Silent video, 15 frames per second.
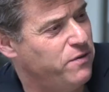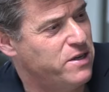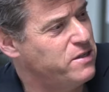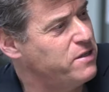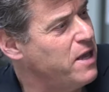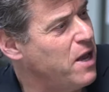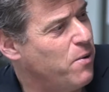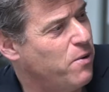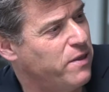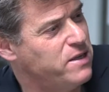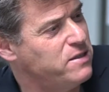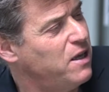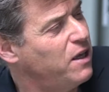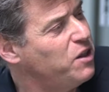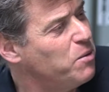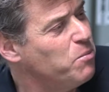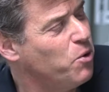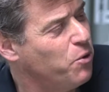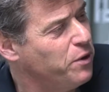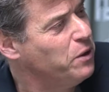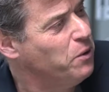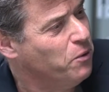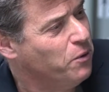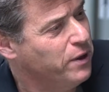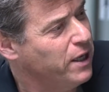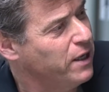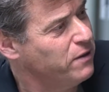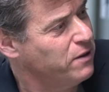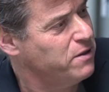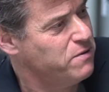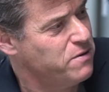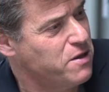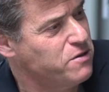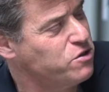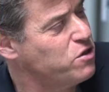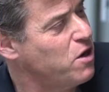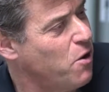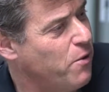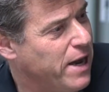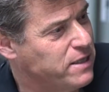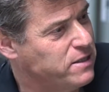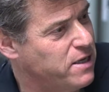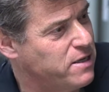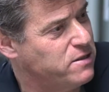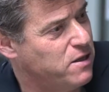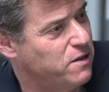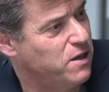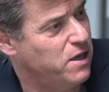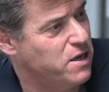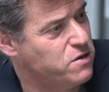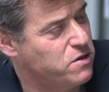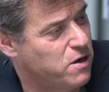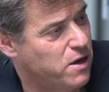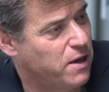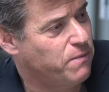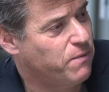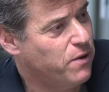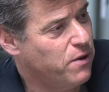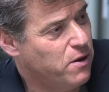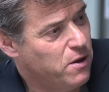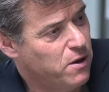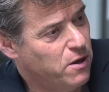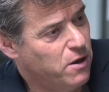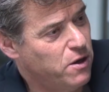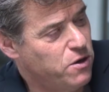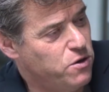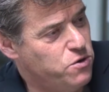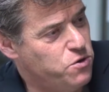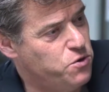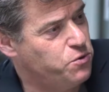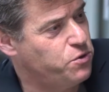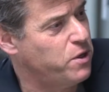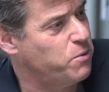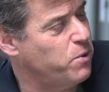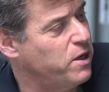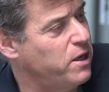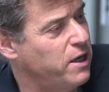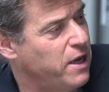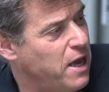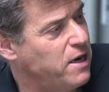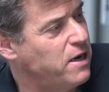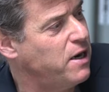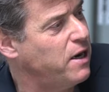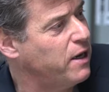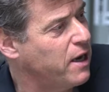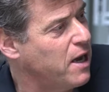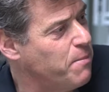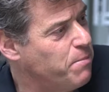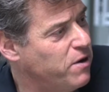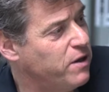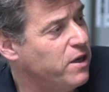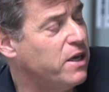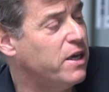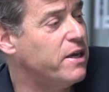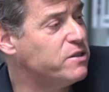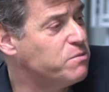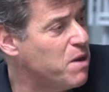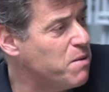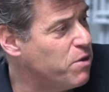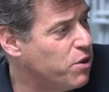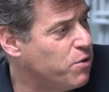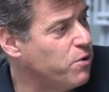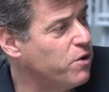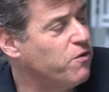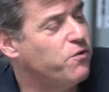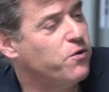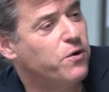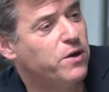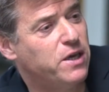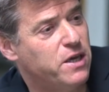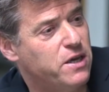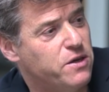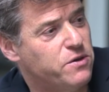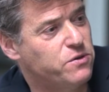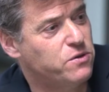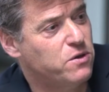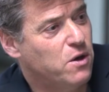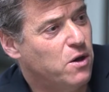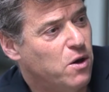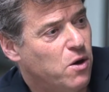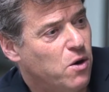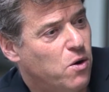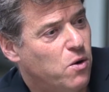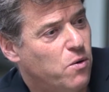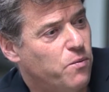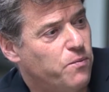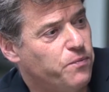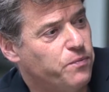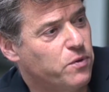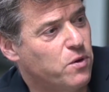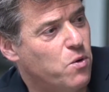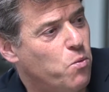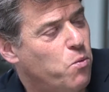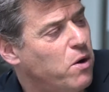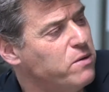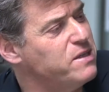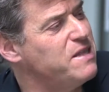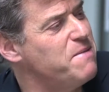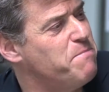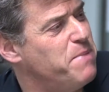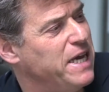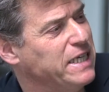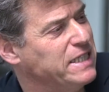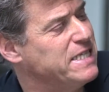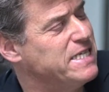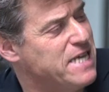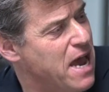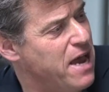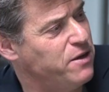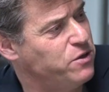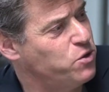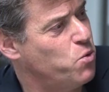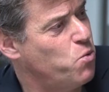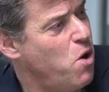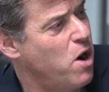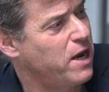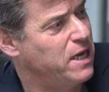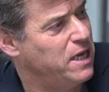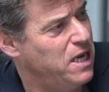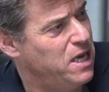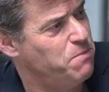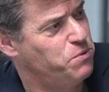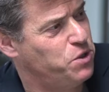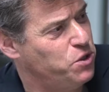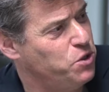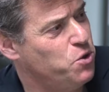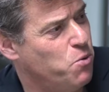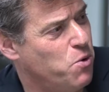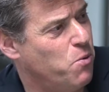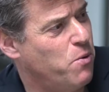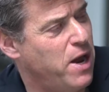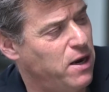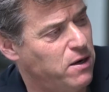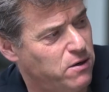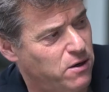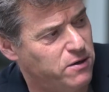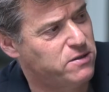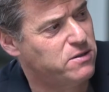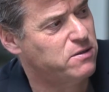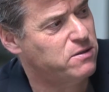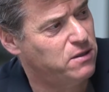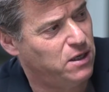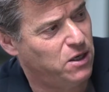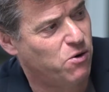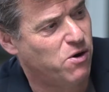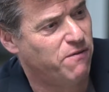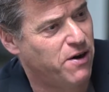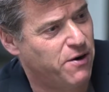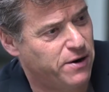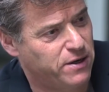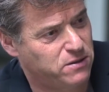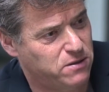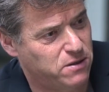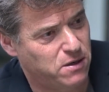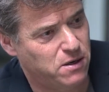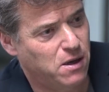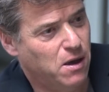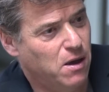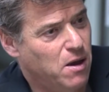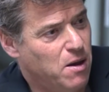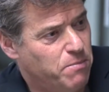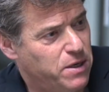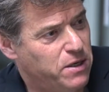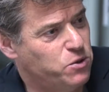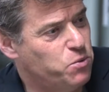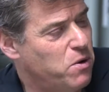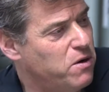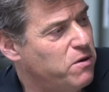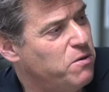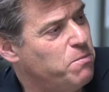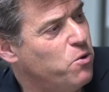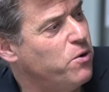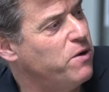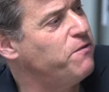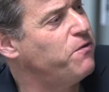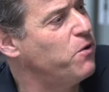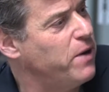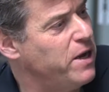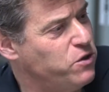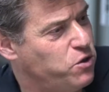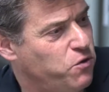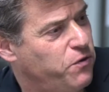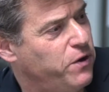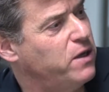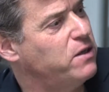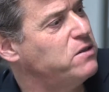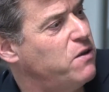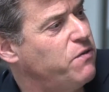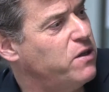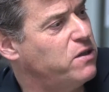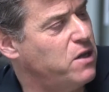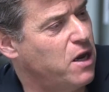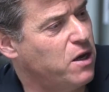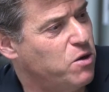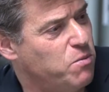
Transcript: on this network. There's nothing more annoying than slow access to the internet. You said we're going to get in a couple of years, maybe 3 or 4 years. What's the biggest danger? What keeps you awake, not as the CEO of Ericsson, but as one of the more influential figures in the tech